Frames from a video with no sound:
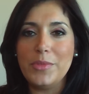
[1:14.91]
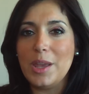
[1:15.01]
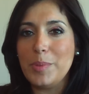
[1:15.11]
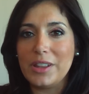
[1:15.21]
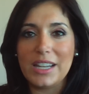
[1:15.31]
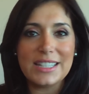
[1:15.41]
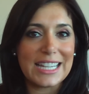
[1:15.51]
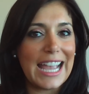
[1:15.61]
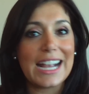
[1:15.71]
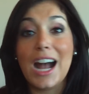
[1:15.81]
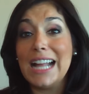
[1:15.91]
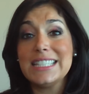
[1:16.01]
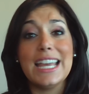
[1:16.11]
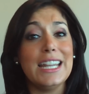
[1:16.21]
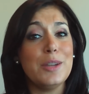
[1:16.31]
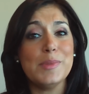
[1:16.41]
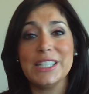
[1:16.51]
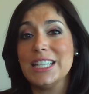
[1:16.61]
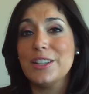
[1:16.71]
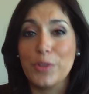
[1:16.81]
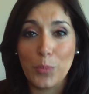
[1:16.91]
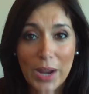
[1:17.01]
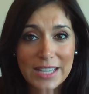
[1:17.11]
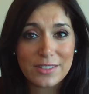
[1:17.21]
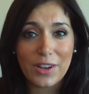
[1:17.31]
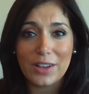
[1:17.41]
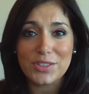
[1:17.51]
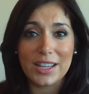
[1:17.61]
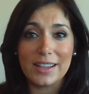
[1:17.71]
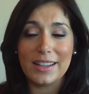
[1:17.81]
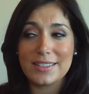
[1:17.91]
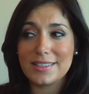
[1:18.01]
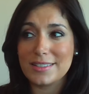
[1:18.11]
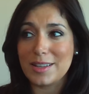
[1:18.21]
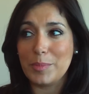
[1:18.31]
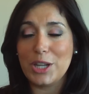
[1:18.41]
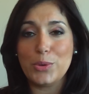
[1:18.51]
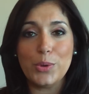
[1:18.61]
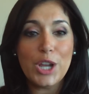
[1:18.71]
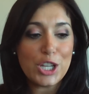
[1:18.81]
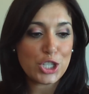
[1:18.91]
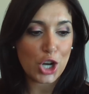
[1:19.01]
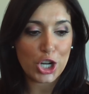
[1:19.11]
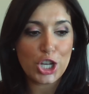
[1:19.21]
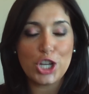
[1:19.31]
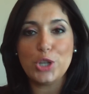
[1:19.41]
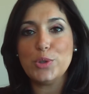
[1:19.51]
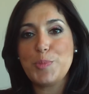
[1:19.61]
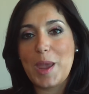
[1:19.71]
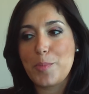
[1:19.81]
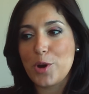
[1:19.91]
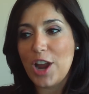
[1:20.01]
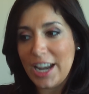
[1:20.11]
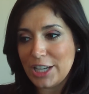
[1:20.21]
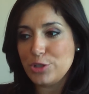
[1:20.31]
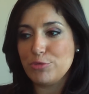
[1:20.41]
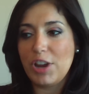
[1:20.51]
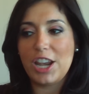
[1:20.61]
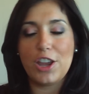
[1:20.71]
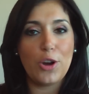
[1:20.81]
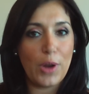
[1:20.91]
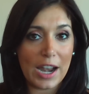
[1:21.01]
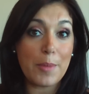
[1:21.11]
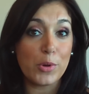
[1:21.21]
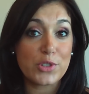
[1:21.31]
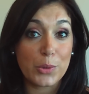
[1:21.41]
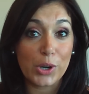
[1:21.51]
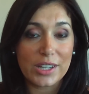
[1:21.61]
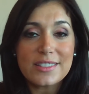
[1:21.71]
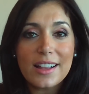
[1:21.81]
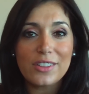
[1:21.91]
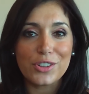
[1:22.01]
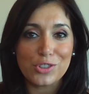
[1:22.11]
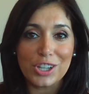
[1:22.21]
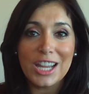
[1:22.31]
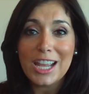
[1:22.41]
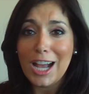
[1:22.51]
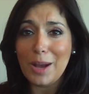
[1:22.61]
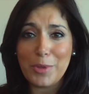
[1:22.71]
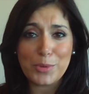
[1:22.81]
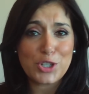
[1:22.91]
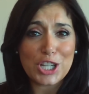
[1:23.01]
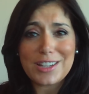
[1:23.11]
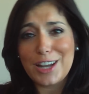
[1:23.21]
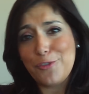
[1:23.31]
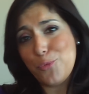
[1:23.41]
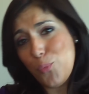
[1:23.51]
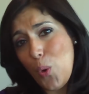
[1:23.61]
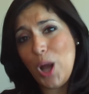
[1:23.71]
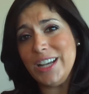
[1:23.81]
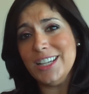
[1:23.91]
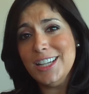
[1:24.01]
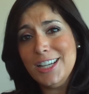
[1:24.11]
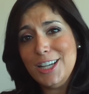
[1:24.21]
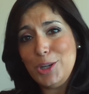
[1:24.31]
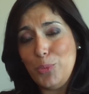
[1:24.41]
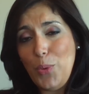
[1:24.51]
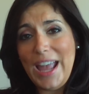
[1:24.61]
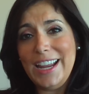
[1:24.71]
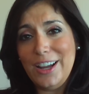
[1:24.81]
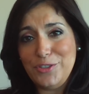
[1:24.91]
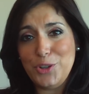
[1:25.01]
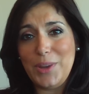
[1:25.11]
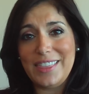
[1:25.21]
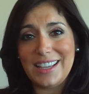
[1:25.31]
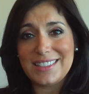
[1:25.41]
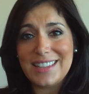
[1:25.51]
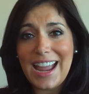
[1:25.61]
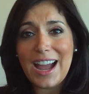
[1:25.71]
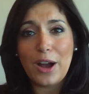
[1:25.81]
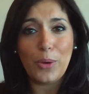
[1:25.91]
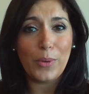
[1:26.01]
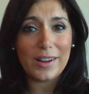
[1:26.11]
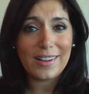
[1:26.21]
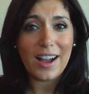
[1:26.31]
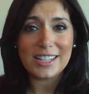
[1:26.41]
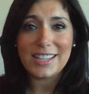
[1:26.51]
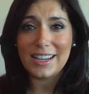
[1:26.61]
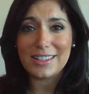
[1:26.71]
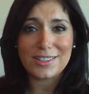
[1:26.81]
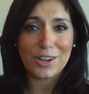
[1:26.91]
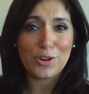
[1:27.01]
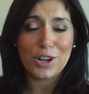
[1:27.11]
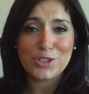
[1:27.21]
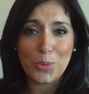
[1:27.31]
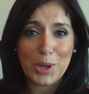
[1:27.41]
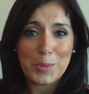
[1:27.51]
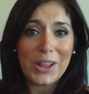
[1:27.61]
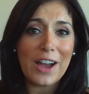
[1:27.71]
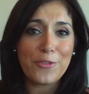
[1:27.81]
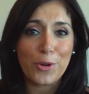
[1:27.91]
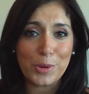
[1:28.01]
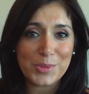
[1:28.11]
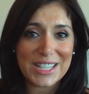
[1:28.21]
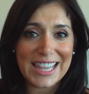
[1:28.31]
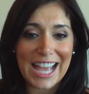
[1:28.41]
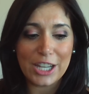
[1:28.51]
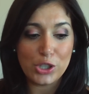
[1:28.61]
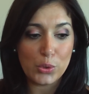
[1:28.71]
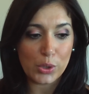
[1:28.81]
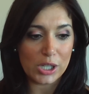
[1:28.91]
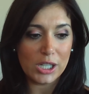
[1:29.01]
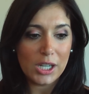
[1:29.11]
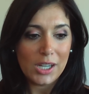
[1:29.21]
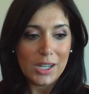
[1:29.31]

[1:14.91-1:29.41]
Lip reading: the ability to get content in a million different ways evolves. As somebody who started in newspaper and I do radio and I mostly work in television, there was just kind of one way of doing things. Now content is across so many platforms that your